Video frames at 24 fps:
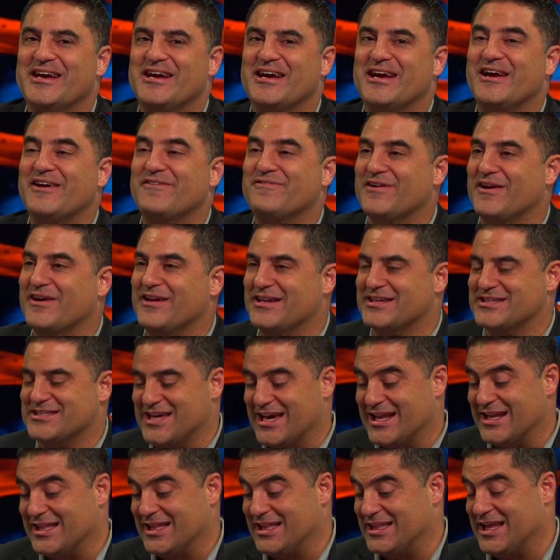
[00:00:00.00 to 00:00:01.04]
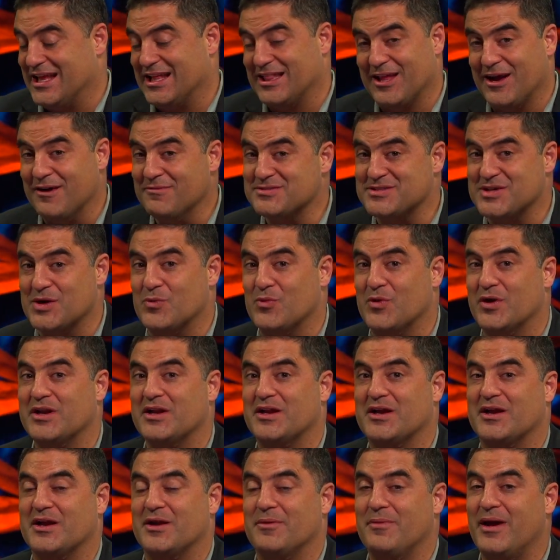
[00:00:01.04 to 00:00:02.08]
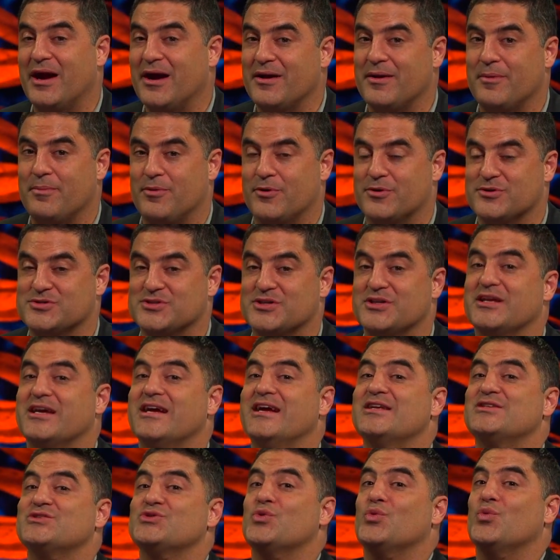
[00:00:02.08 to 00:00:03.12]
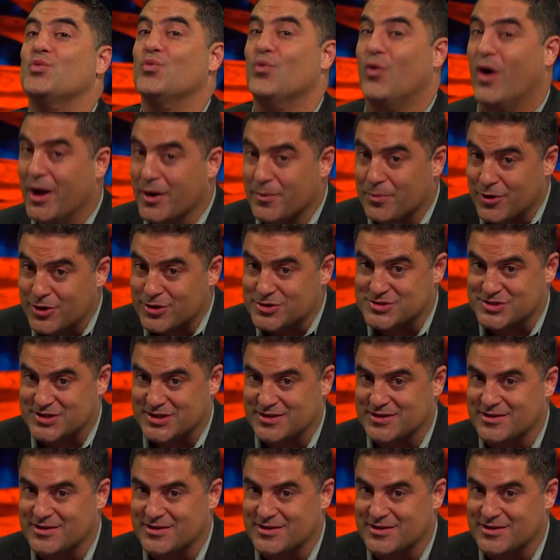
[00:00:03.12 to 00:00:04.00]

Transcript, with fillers: If they decided that they love someone, they're going to marry a person, it's one person.